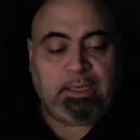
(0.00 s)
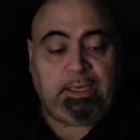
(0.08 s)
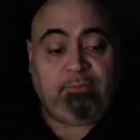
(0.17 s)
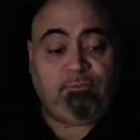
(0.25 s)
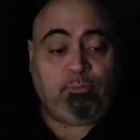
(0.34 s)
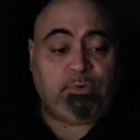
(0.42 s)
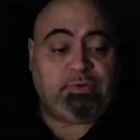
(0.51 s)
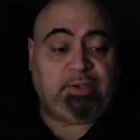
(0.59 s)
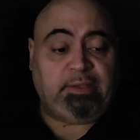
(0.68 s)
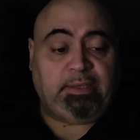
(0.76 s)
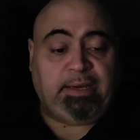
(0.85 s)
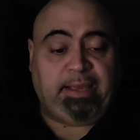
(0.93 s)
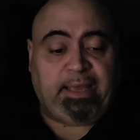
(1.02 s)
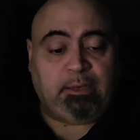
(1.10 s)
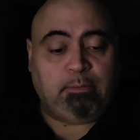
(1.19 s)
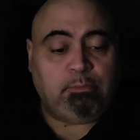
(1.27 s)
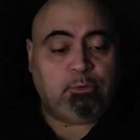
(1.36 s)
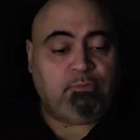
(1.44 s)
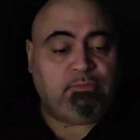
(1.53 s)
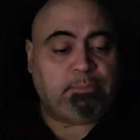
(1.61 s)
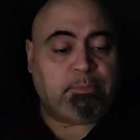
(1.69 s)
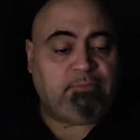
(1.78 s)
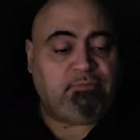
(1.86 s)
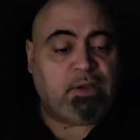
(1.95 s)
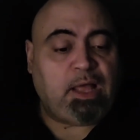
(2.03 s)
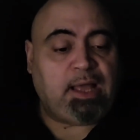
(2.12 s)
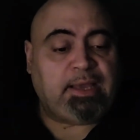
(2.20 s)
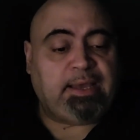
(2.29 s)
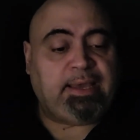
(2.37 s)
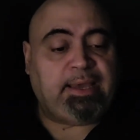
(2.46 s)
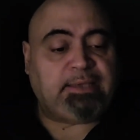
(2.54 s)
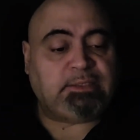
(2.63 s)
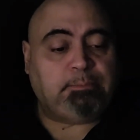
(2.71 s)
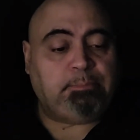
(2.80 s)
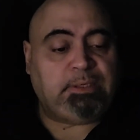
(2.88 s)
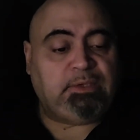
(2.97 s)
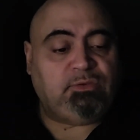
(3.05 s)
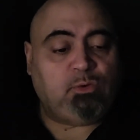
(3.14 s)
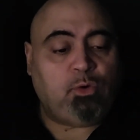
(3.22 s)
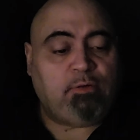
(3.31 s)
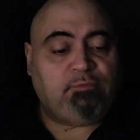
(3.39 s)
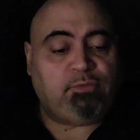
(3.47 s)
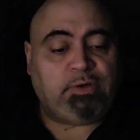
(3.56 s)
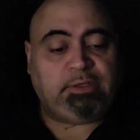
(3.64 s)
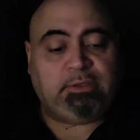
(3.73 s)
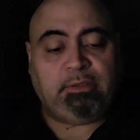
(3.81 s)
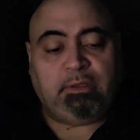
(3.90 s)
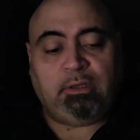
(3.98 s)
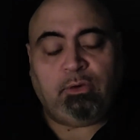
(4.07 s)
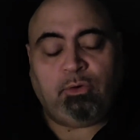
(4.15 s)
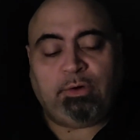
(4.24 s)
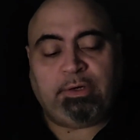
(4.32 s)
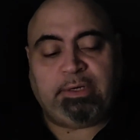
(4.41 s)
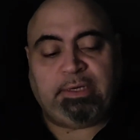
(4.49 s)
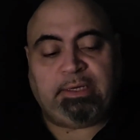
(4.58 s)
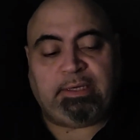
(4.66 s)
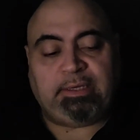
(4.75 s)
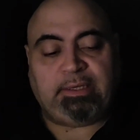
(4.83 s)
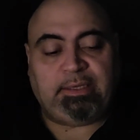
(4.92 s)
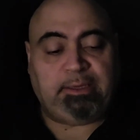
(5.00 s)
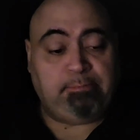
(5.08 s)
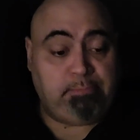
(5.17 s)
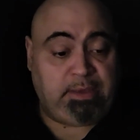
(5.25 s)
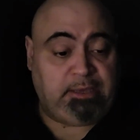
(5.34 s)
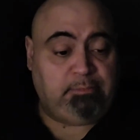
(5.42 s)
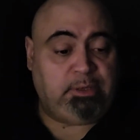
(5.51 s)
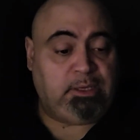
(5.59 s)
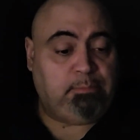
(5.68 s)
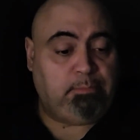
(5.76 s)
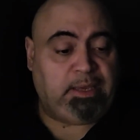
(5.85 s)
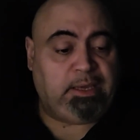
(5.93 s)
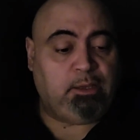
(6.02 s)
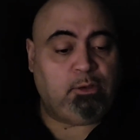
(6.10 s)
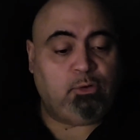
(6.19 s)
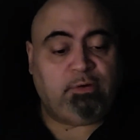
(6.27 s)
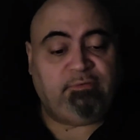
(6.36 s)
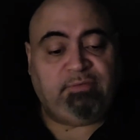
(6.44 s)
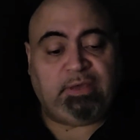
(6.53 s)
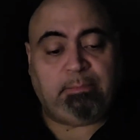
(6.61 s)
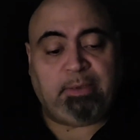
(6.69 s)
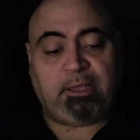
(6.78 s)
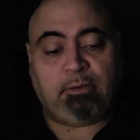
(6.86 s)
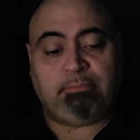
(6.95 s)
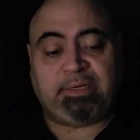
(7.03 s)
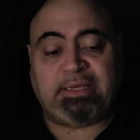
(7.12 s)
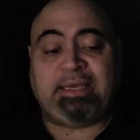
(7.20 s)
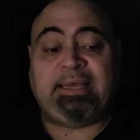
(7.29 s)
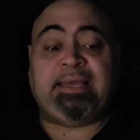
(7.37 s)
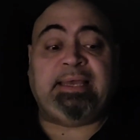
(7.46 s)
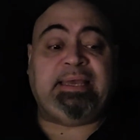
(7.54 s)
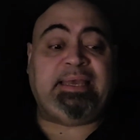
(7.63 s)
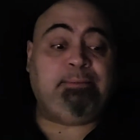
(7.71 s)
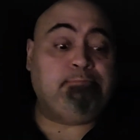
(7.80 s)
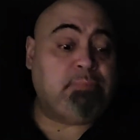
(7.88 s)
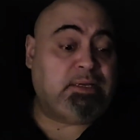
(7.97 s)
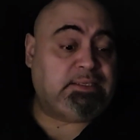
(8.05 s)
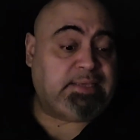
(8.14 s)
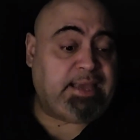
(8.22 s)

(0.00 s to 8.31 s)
If you present an animal from the flock as a peace offering to the Lord, it may be a male or a female, but it must